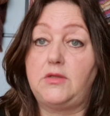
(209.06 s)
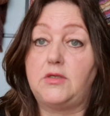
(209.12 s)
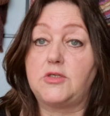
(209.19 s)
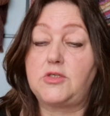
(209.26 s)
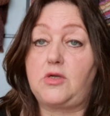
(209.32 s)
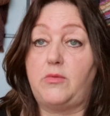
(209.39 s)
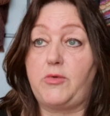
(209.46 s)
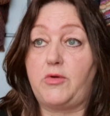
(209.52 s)

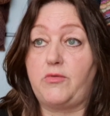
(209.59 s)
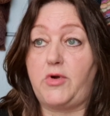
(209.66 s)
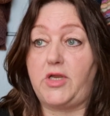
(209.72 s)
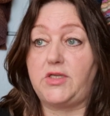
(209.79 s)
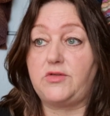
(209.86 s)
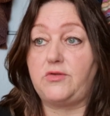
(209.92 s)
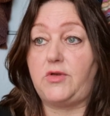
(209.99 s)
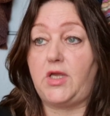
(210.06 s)
there's coming
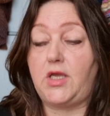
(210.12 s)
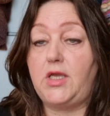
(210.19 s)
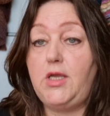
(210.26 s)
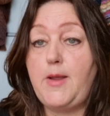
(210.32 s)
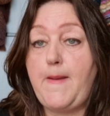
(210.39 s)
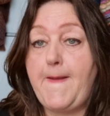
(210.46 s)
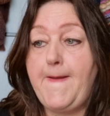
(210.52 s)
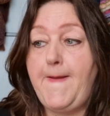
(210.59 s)
rain
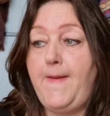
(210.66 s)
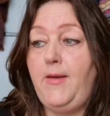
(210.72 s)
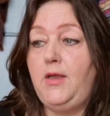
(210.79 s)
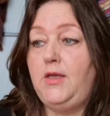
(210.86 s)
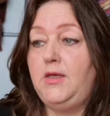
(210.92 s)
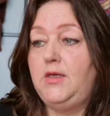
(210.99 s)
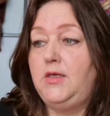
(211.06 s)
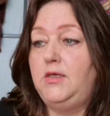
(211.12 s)
today.
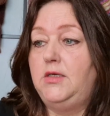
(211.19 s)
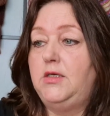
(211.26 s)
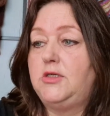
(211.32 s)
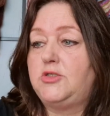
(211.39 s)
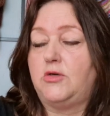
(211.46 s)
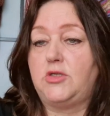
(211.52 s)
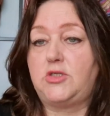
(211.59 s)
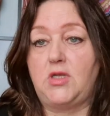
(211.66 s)

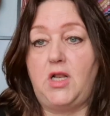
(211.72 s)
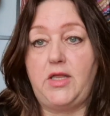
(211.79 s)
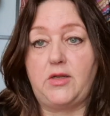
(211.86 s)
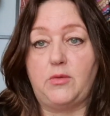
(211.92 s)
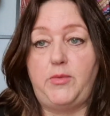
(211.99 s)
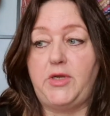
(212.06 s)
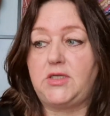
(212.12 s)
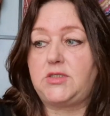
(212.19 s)
So it's a
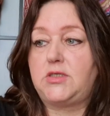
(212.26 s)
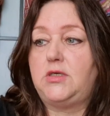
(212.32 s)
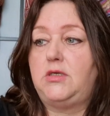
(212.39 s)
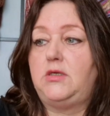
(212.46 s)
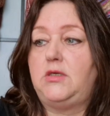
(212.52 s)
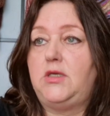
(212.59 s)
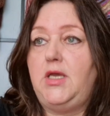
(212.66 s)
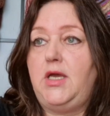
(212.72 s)
little bit,
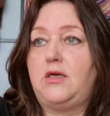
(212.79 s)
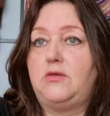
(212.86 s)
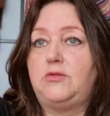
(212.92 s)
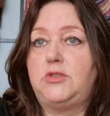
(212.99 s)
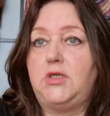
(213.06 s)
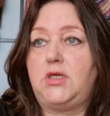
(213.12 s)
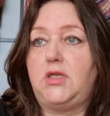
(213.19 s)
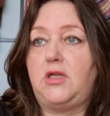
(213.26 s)

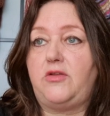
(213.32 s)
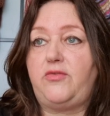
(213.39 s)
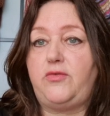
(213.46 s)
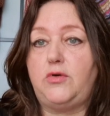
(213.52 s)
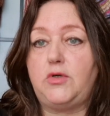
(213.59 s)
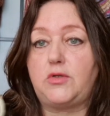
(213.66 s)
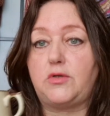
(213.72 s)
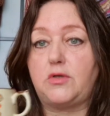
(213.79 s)
hoe zeg je dat,
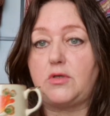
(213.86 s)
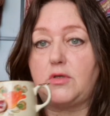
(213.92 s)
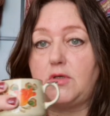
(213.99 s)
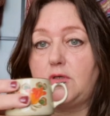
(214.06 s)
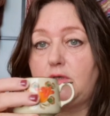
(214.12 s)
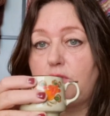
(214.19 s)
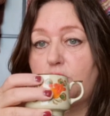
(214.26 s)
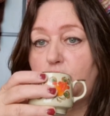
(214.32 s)

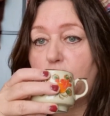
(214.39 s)
vochtig